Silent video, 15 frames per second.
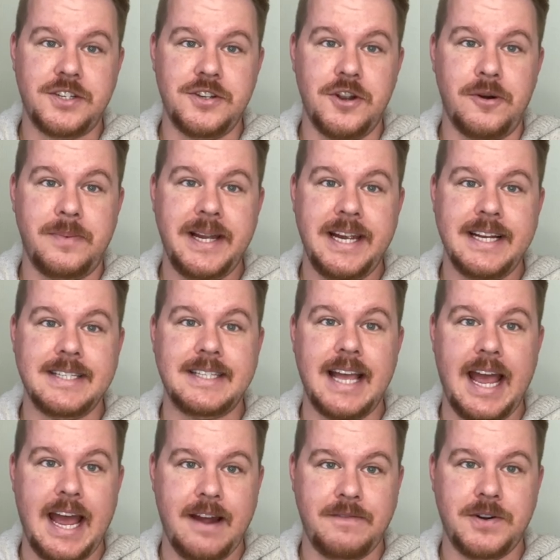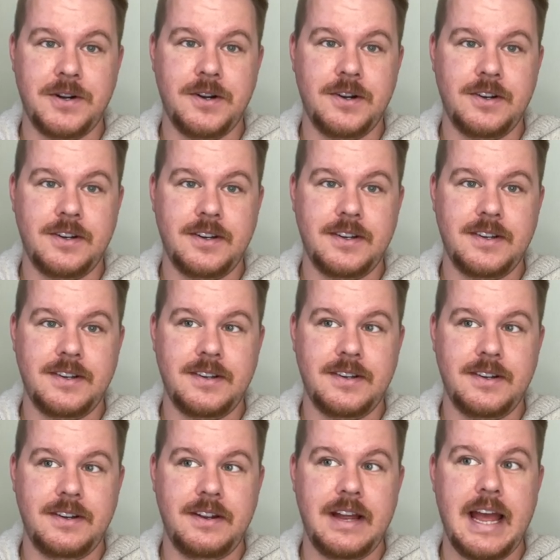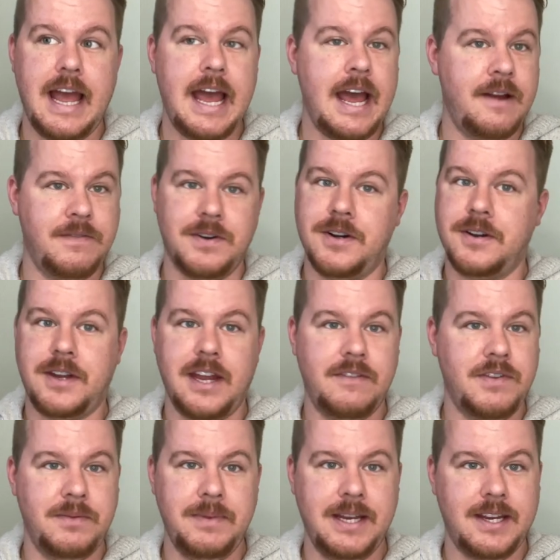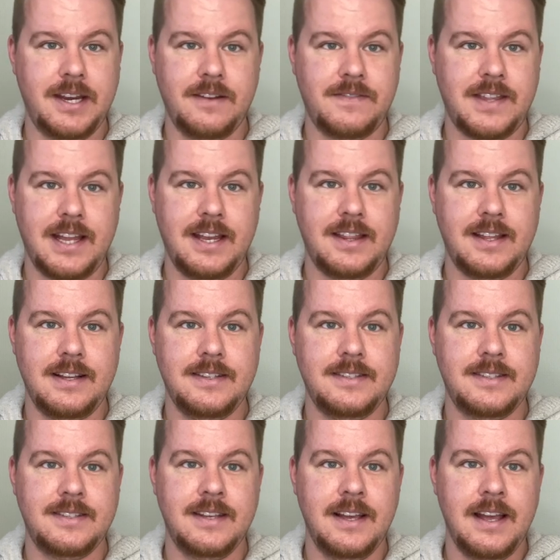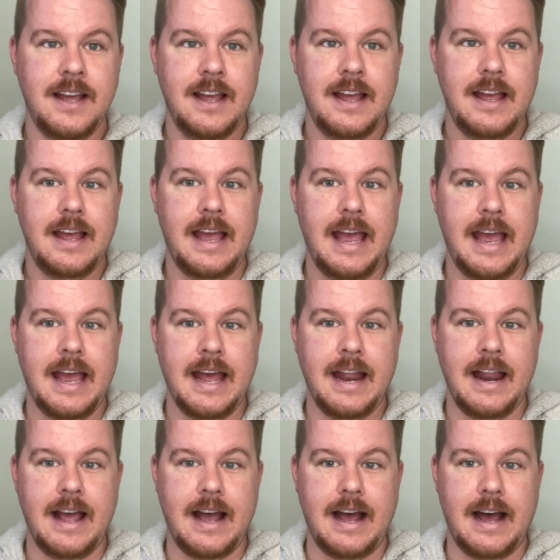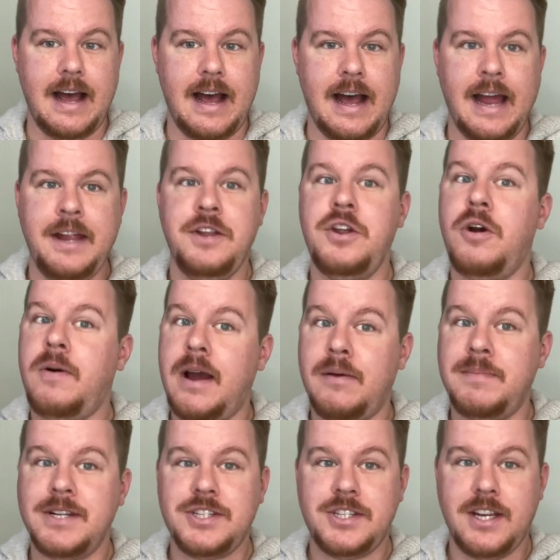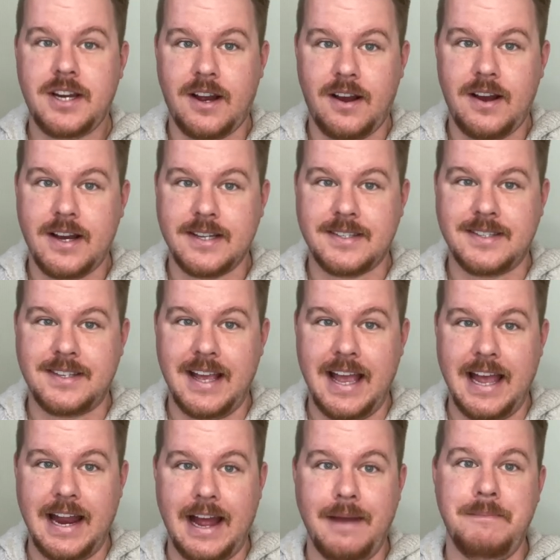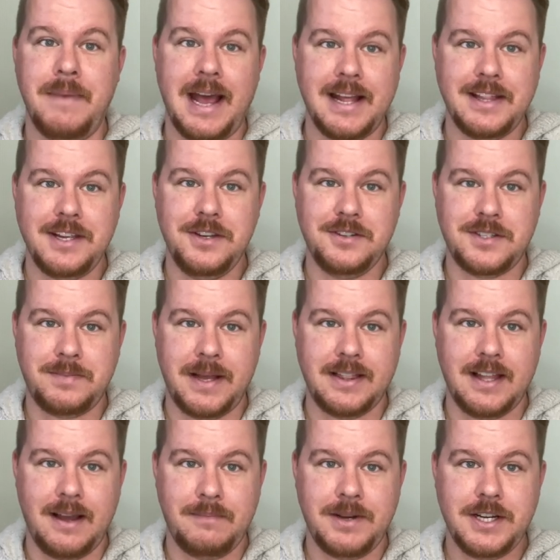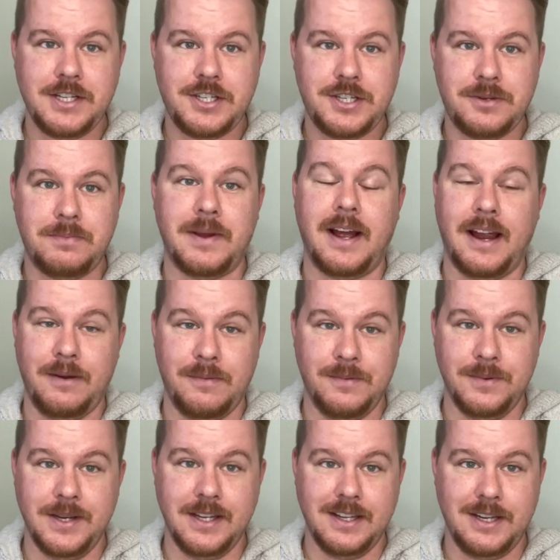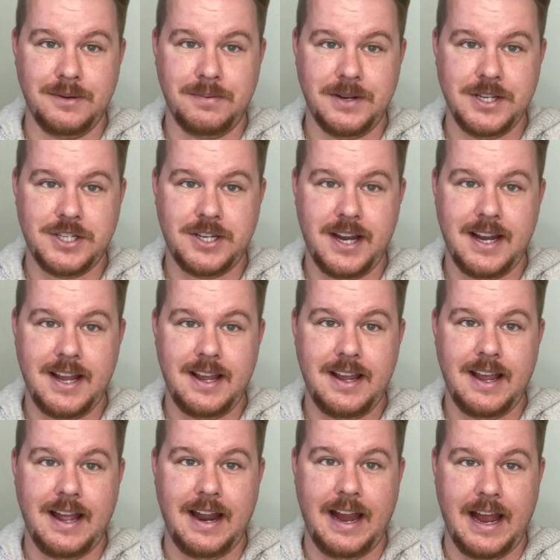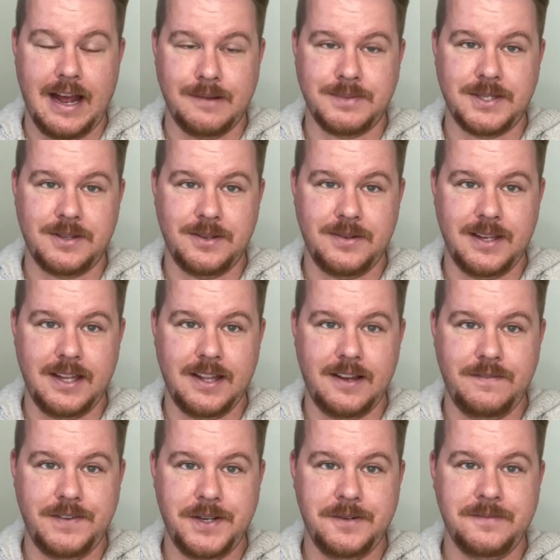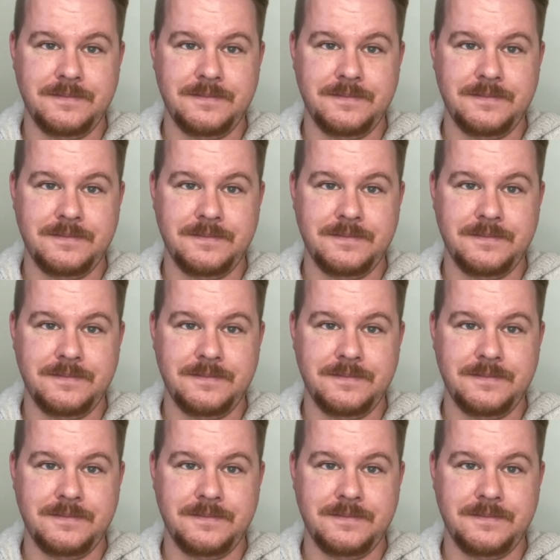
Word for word: Nobody has ever given me a gift like this. And I know how much she costs, and I'm mad that you spent that much, but I really appreciate it, and I absolutely love you.